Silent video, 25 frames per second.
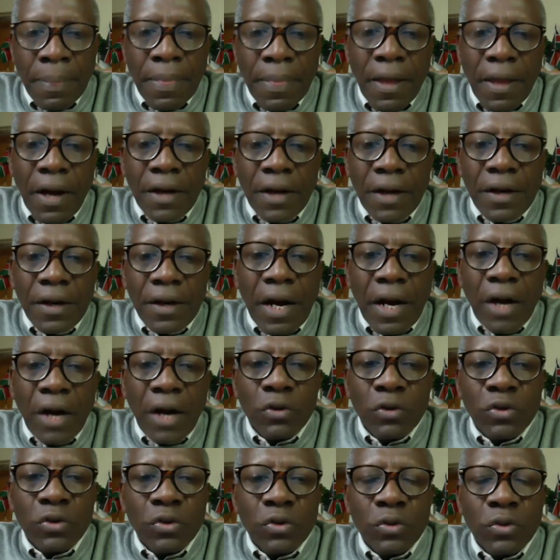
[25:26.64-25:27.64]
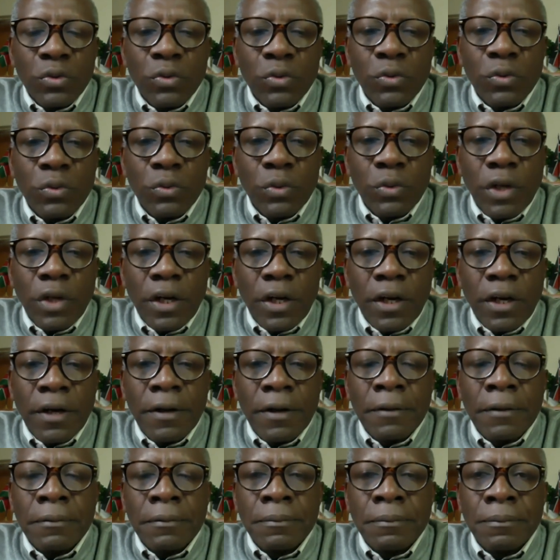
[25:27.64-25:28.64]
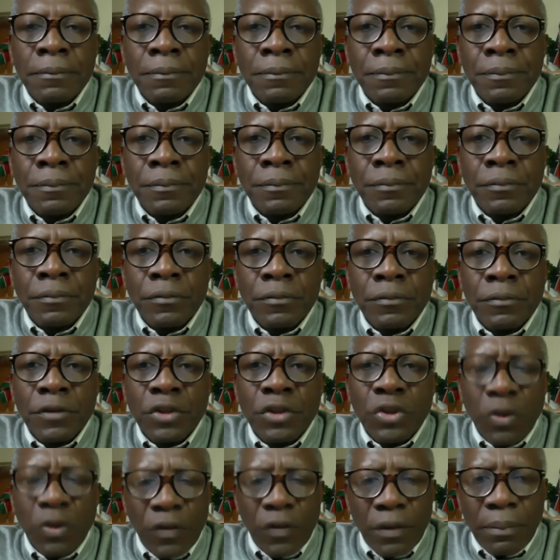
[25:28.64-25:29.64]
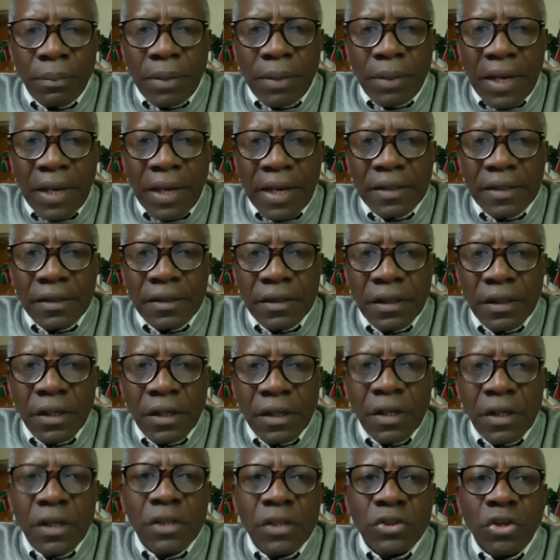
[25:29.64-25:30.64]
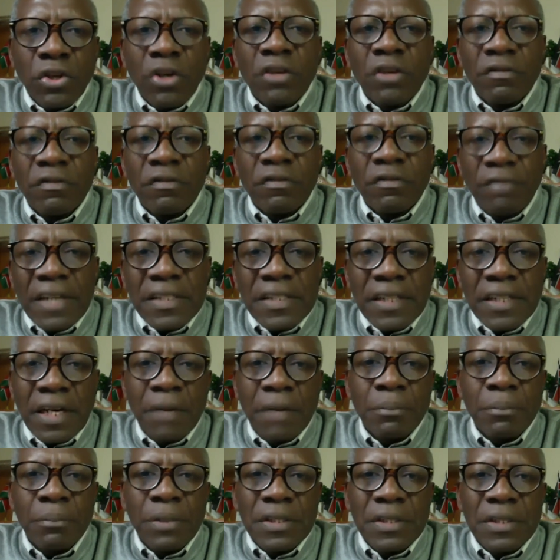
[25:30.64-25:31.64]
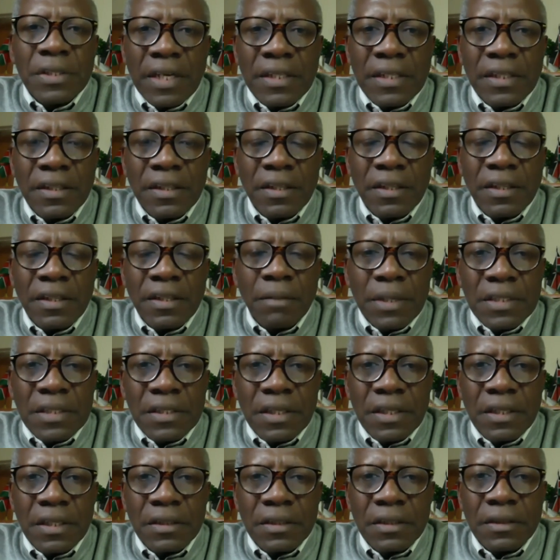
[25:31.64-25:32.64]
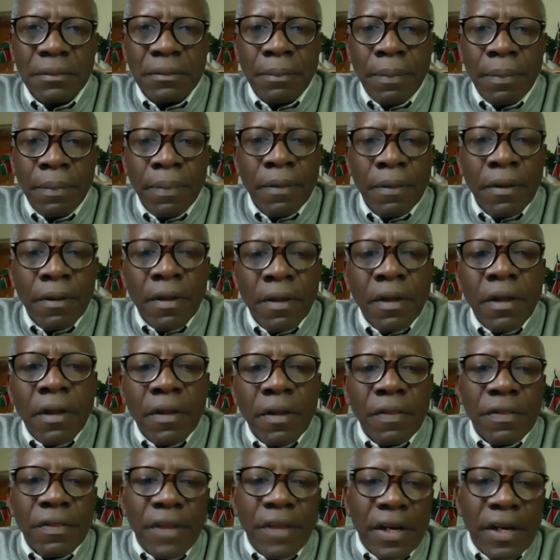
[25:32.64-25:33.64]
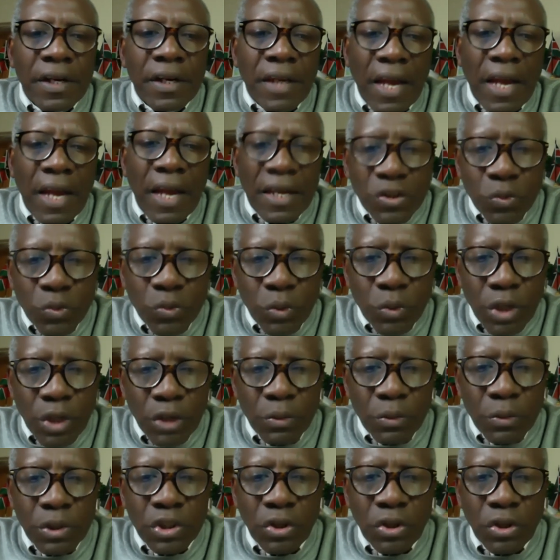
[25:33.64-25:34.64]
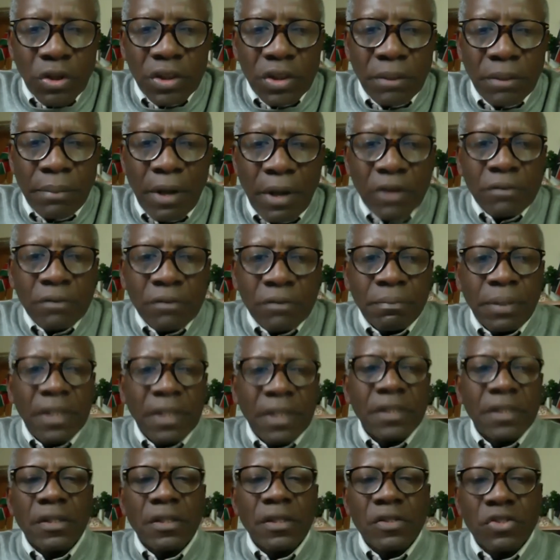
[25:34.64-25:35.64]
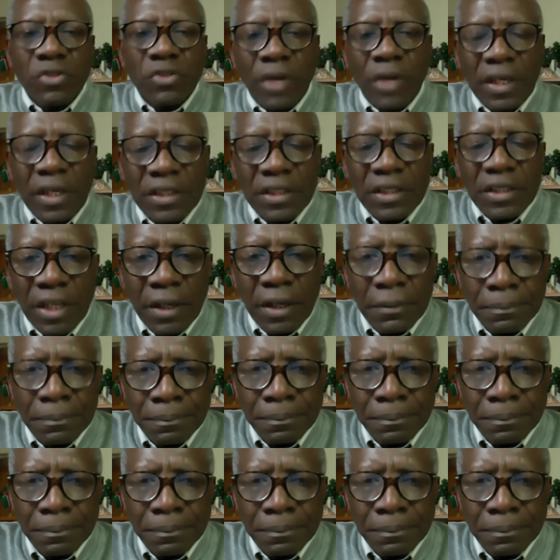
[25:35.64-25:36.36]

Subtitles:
and how to show the plan. So inviting and presenting the business. Then last week, we talked about building structure.